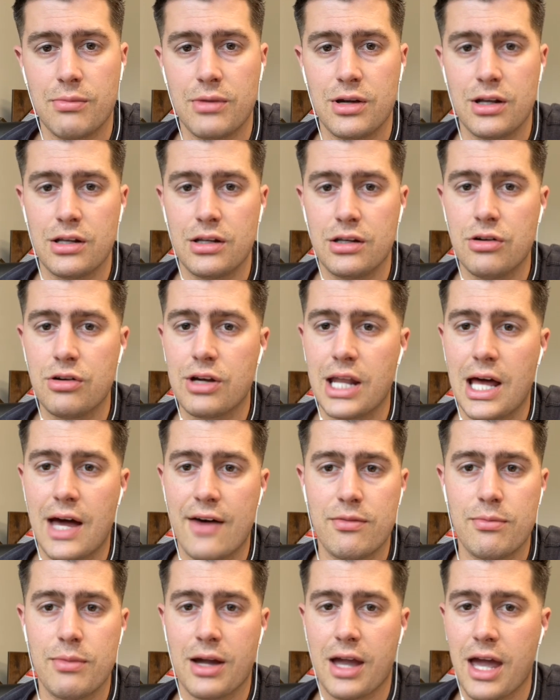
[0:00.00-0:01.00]
I mean, you could
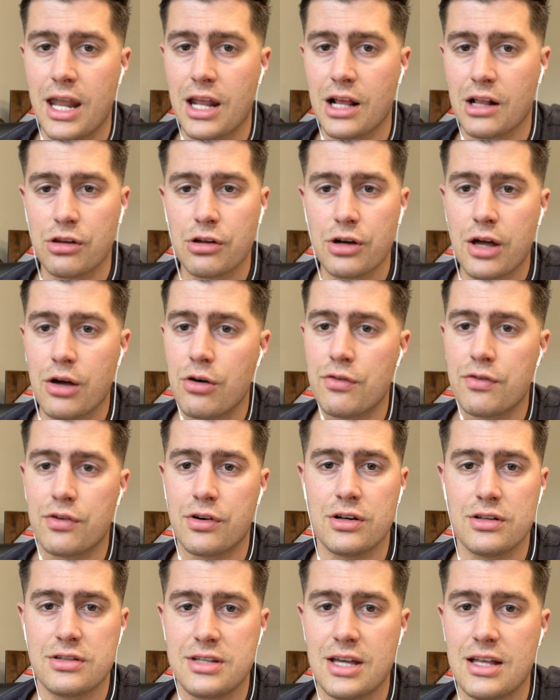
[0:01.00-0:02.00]
have a mechanic look
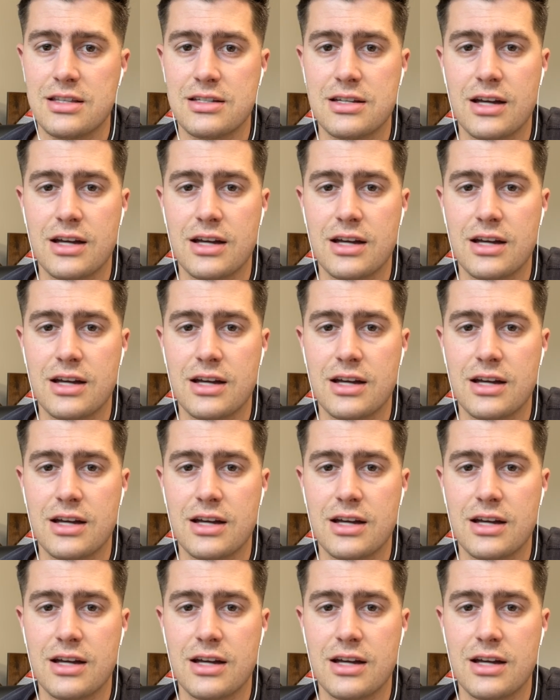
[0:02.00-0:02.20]
over it 10